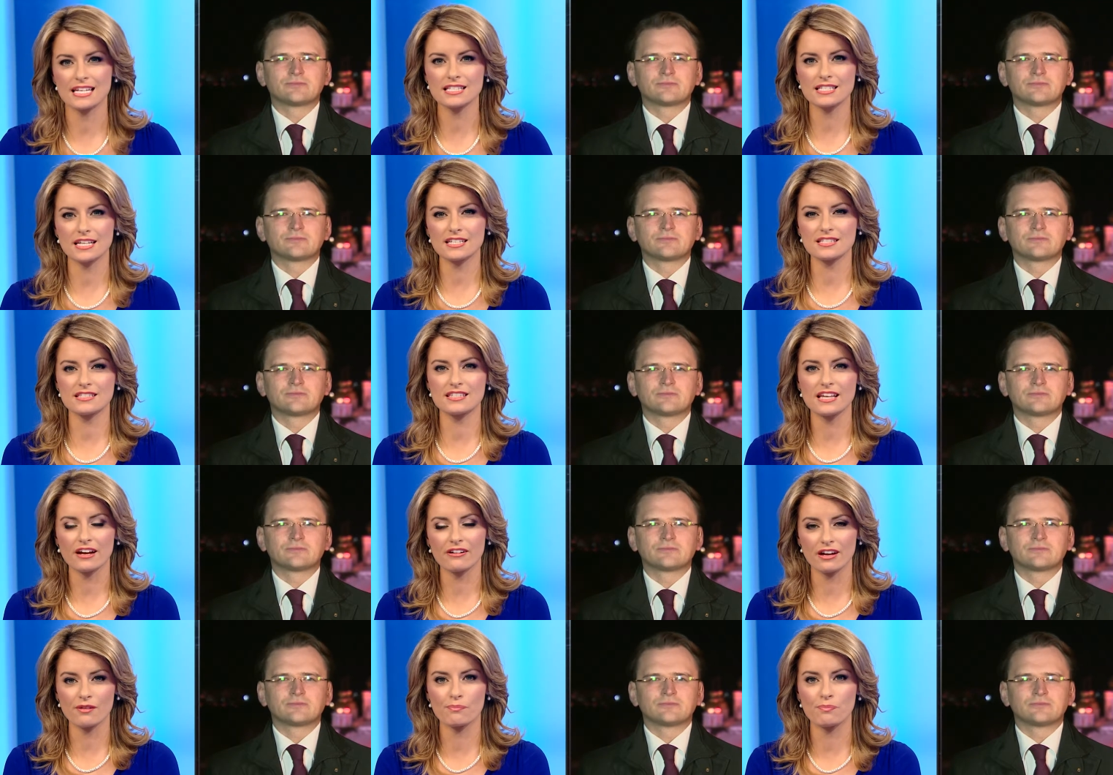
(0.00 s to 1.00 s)
Speaker 1: Is, is
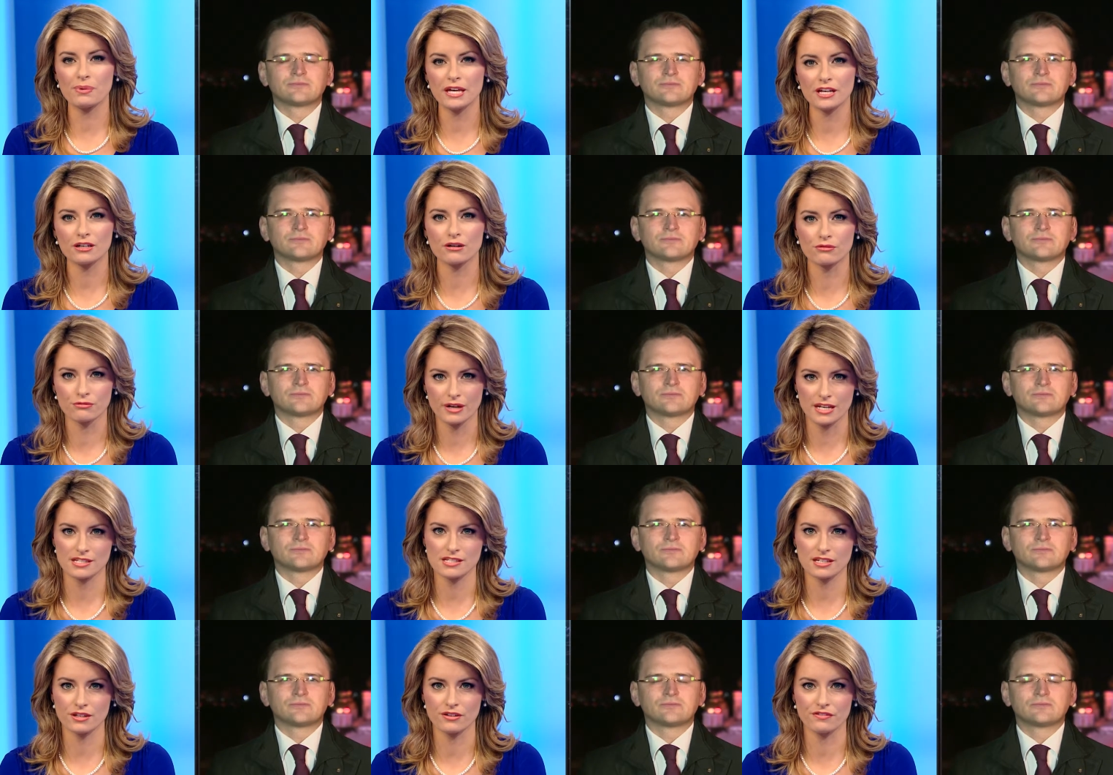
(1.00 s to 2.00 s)
there a big
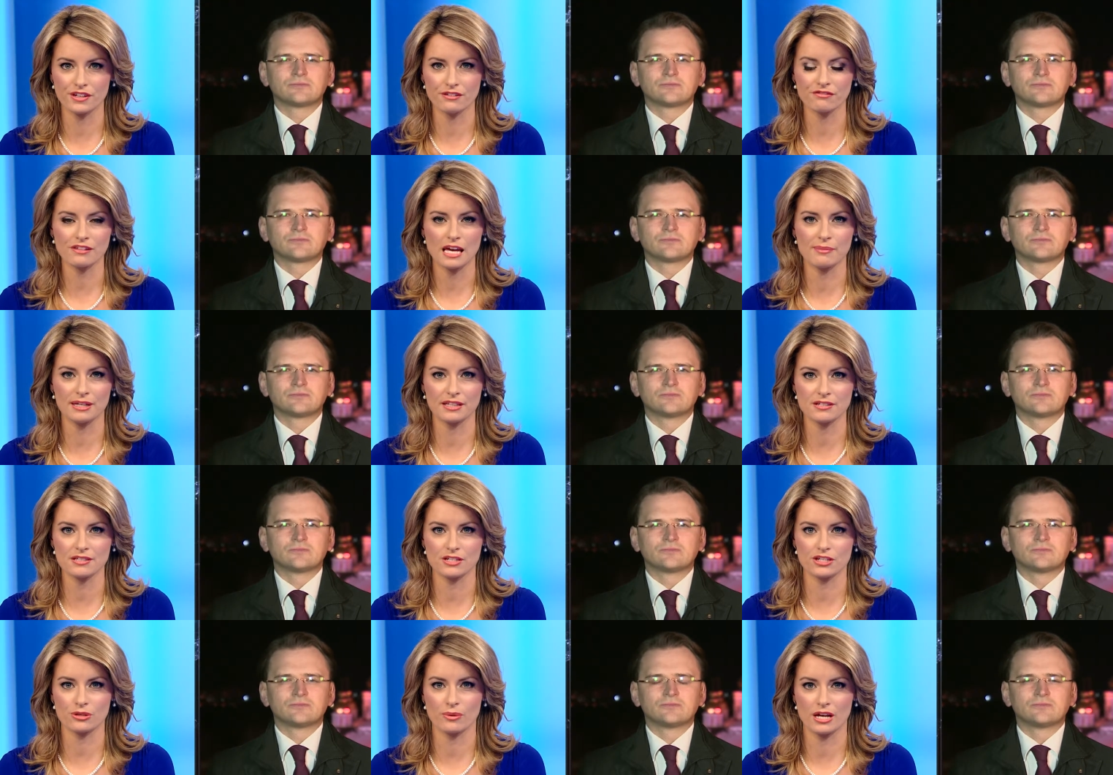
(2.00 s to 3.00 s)
risk of inflaming the
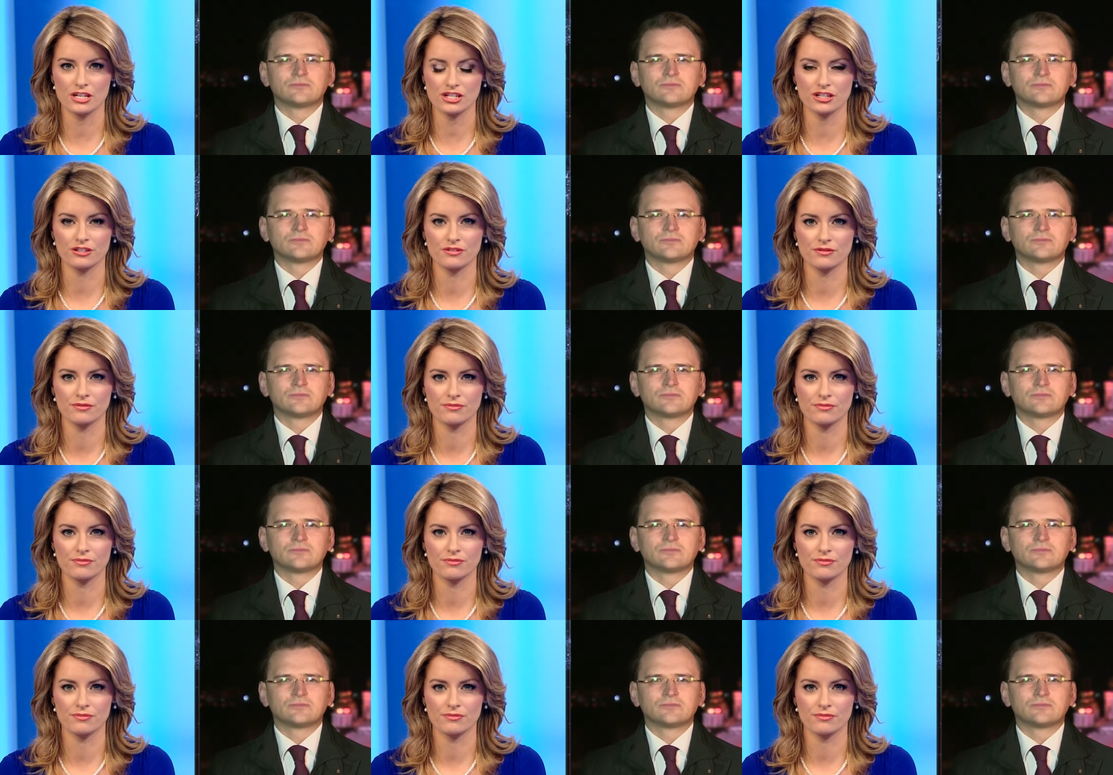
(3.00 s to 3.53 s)
situation?